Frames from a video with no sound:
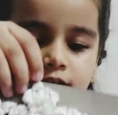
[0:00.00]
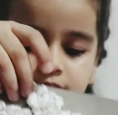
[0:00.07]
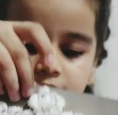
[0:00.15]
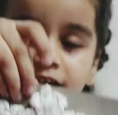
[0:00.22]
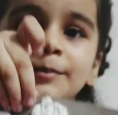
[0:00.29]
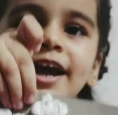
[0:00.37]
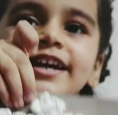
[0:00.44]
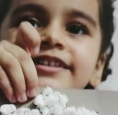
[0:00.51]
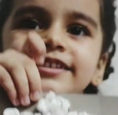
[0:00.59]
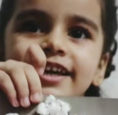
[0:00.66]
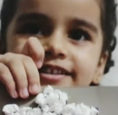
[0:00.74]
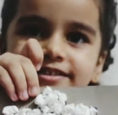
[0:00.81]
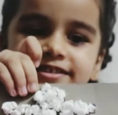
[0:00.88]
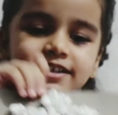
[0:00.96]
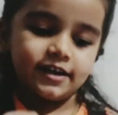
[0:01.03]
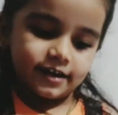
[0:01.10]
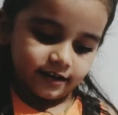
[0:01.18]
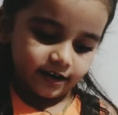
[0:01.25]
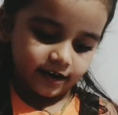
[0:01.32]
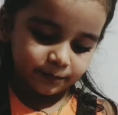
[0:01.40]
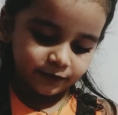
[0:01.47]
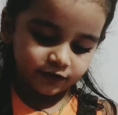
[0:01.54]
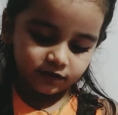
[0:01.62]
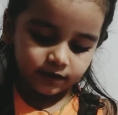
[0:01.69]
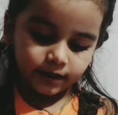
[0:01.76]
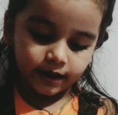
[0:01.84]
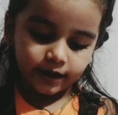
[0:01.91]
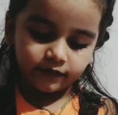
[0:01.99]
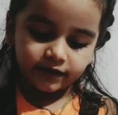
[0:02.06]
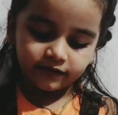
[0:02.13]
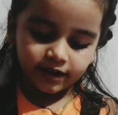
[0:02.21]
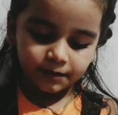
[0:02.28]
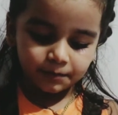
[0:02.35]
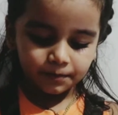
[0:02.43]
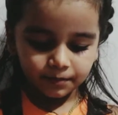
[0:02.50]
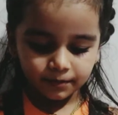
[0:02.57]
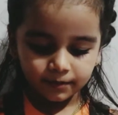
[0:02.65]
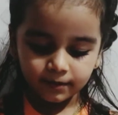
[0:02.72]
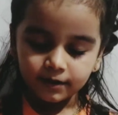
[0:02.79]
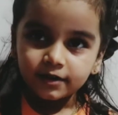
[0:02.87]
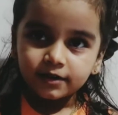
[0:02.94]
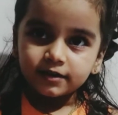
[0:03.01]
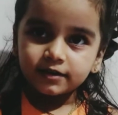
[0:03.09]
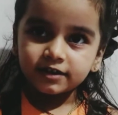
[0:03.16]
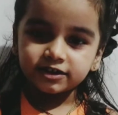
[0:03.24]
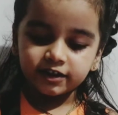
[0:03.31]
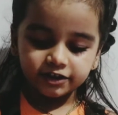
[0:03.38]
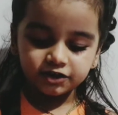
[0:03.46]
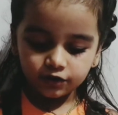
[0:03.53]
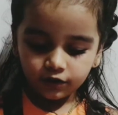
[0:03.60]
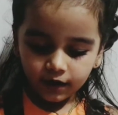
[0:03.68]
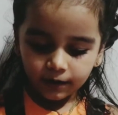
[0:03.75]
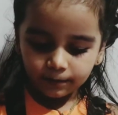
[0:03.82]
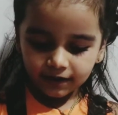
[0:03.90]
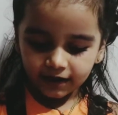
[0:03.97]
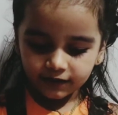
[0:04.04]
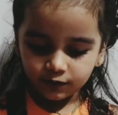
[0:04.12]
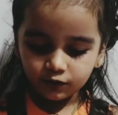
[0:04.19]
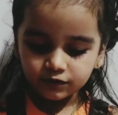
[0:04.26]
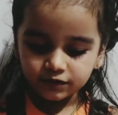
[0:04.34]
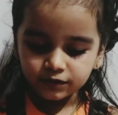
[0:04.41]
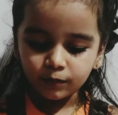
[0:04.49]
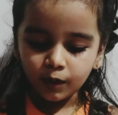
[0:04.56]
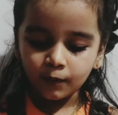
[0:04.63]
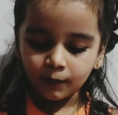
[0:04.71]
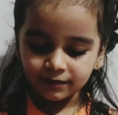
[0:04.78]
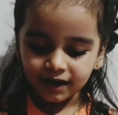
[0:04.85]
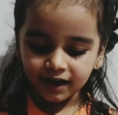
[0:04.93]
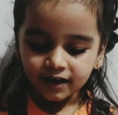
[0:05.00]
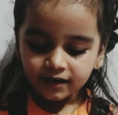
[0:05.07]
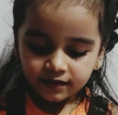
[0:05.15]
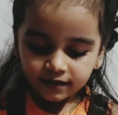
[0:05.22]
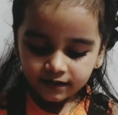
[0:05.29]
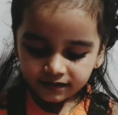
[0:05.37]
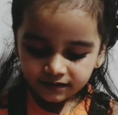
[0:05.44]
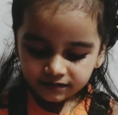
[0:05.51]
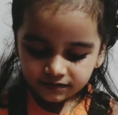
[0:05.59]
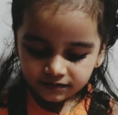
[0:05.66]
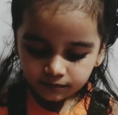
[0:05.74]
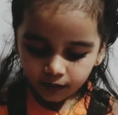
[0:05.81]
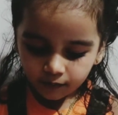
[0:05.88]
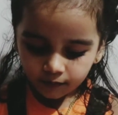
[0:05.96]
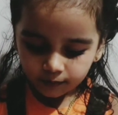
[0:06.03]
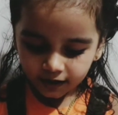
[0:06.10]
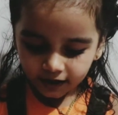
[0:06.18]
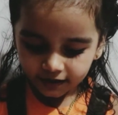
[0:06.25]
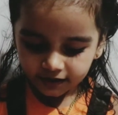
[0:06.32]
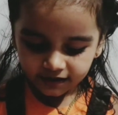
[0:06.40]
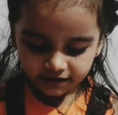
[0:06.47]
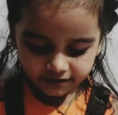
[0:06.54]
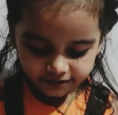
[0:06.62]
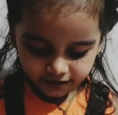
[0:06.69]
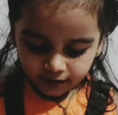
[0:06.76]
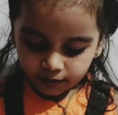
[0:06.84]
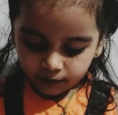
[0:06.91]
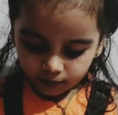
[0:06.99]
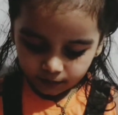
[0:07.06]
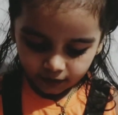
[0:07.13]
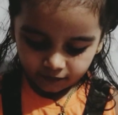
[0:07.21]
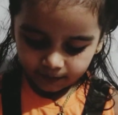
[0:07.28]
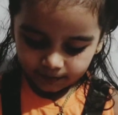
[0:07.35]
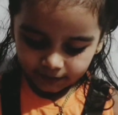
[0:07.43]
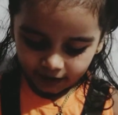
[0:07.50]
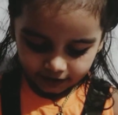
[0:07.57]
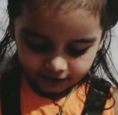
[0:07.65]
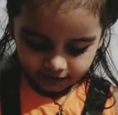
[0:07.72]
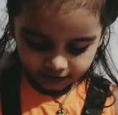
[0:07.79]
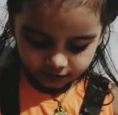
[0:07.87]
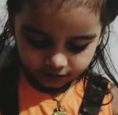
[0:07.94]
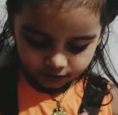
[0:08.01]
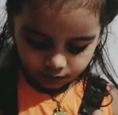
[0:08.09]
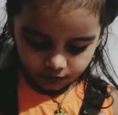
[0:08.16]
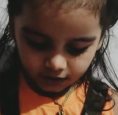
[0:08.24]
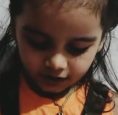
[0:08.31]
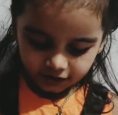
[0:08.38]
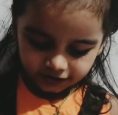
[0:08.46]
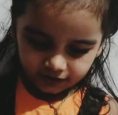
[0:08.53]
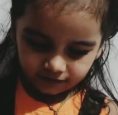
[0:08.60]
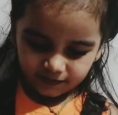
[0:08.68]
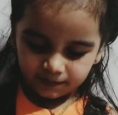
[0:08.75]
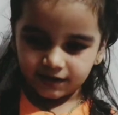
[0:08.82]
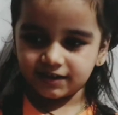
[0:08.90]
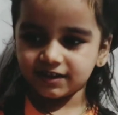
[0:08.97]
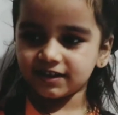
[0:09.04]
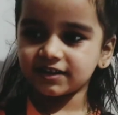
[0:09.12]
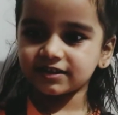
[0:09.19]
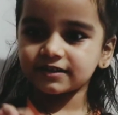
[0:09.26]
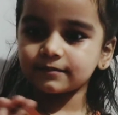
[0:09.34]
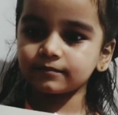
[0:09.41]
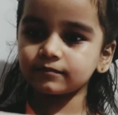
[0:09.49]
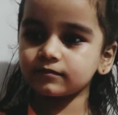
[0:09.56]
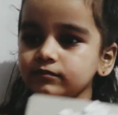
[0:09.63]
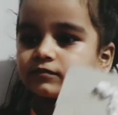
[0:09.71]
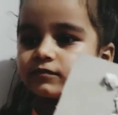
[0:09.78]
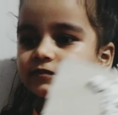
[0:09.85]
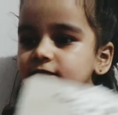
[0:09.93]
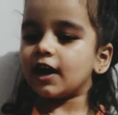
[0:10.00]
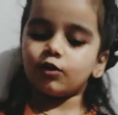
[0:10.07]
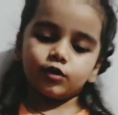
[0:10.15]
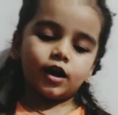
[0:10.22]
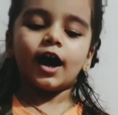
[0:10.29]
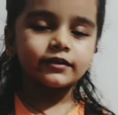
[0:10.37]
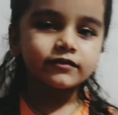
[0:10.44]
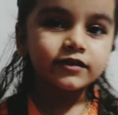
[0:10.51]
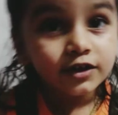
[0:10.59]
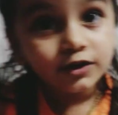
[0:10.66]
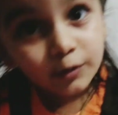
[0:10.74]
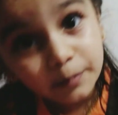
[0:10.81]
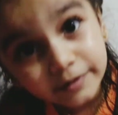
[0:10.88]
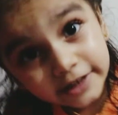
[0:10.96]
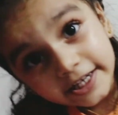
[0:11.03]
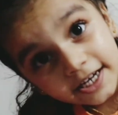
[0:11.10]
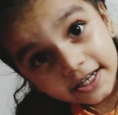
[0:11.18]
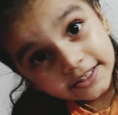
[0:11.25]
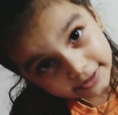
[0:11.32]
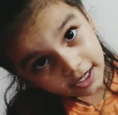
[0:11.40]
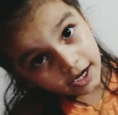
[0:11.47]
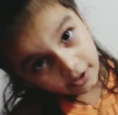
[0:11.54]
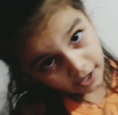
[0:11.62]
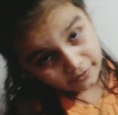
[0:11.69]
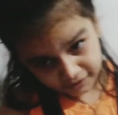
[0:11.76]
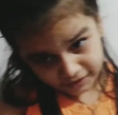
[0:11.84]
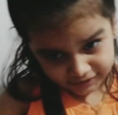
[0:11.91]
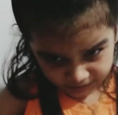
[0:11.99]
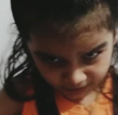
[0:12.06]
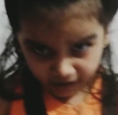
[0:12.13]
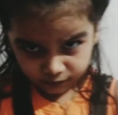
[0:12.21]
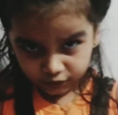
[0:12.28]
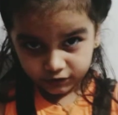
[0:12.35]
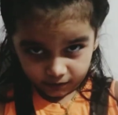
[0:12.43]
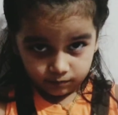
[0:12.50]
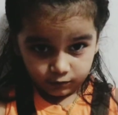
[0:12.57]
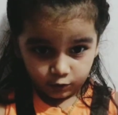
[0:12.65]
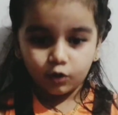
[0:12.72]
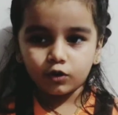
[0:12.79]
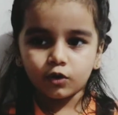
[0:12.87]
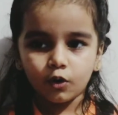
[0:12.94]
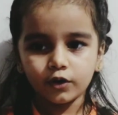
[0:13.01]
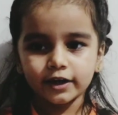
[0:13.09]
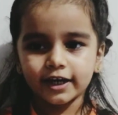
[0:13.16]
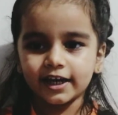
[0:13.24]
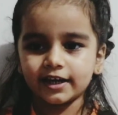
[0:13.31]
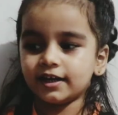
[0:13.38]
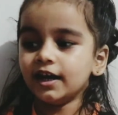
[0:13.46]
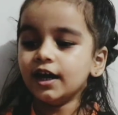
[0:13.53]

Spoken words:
I made this. I put everywhere this tissue. I apply nose, Mama apply this, Mama apply this, and apply this to eyes, and apply this. Now I want to do crayons. Okay, friends, I took both Colgate.